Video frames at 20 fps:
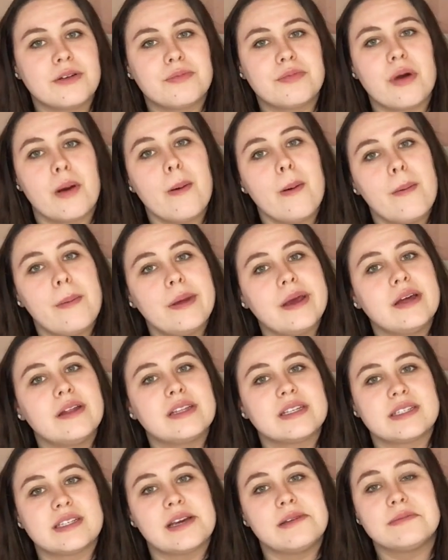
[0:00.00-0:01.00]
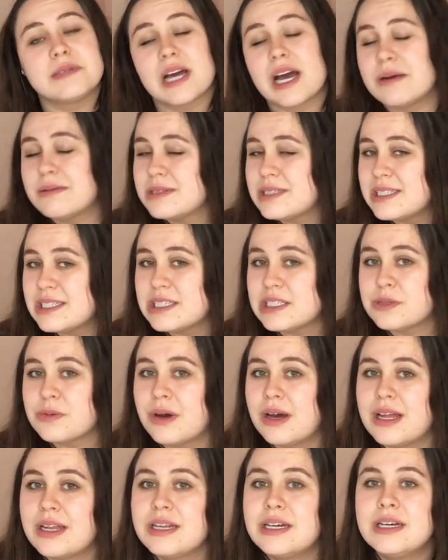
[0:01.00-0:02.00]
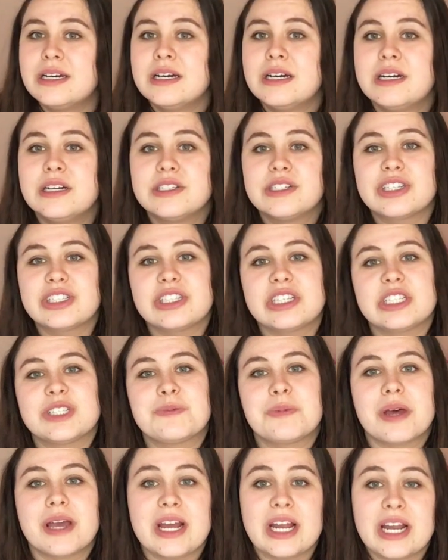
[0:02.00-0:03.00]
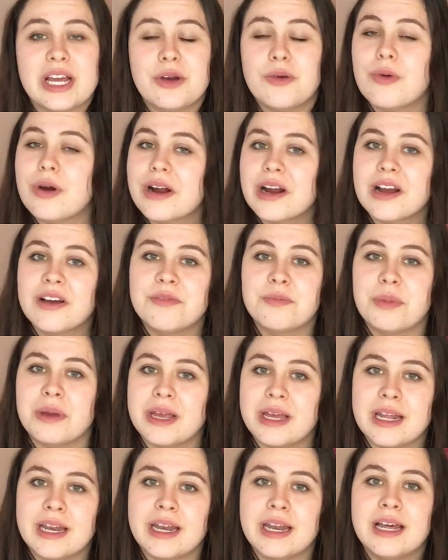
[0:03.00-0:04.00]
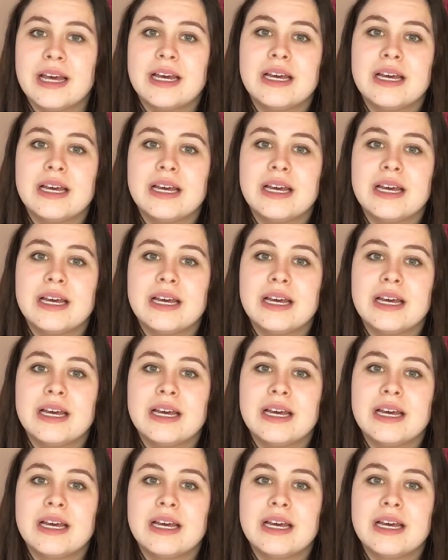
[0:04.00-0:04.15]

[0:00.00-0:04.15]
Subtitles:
probably at the same time as this one, just explaining where I've been,